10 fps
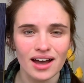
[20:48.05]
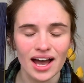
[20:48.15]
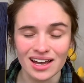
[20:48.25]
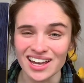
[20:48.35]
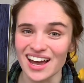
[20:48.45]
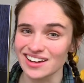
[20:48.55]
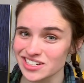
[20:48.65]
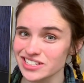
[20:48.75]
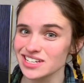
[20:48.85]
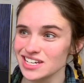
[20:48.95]
I
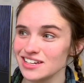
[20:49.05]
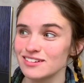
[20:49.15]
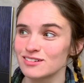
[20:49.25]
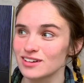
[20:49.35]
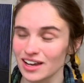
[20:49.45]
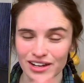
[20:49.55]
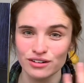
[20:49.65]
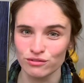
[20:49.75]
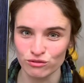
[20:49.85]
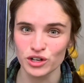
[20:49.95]
actually kind
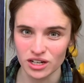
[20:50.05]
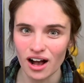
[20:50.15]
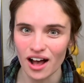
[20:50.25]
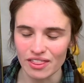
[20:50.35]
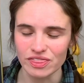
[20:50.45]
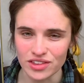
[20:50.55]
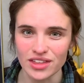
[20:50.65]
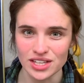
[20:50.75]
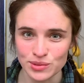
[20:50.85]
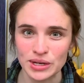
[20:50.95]
of forgot that
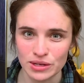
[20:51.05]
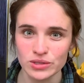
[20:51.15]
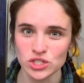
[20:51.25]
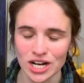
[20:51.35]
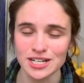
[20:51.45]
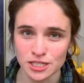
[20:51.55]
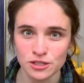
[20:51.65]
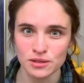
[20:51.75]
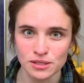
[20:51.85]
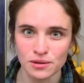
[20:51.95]
that's what he was trying to
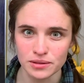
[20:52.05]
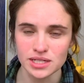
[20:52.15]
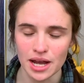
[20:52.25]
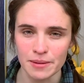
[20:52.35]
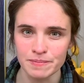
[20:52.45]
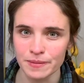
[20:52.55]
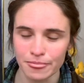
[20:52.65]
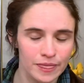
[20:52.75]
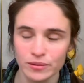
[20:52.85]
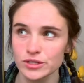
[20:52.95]
do this whole time.
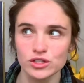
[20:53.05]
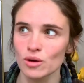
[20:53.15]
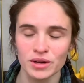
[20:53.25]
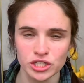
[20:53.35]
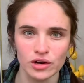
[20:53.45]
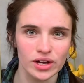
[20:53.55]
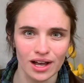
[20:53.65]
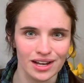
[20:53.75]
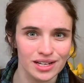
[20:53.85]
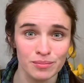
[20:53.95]
There was so much going
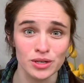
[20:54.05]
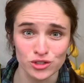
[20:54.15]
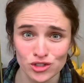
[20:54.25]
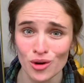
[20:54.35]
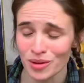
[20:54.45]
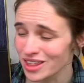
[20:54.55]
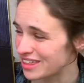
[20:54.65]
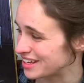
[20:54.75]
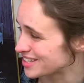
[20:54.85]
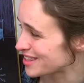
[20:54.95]
on. He put so many
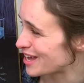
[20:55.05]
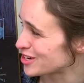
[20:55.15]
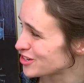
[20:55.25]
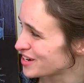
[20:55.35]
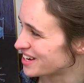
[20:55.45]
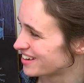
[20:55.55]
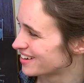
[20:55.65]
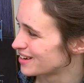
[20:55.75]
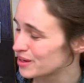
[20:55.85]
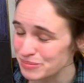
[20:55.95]
things in that tree.
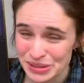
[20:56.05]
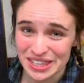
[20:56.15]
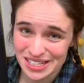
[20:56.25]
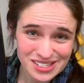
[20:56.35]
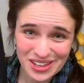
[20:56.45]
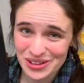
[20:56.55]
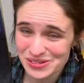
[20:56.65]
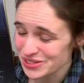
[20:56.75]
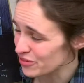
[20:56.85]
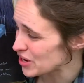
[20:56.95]
But that's all it
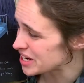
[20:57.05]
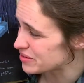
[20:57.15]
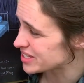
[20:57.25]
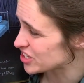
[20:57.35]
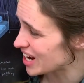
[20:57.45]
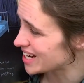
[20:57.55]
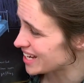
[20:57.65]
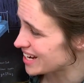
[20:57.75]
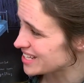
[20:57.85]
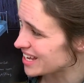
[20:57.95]
was for. He was trying to
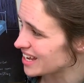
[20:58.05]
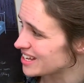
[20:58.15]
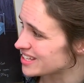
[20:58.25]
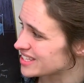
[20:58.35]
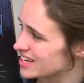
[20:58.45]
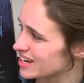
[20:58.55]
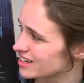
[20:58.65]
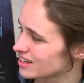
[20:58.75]
get his kite unstuck.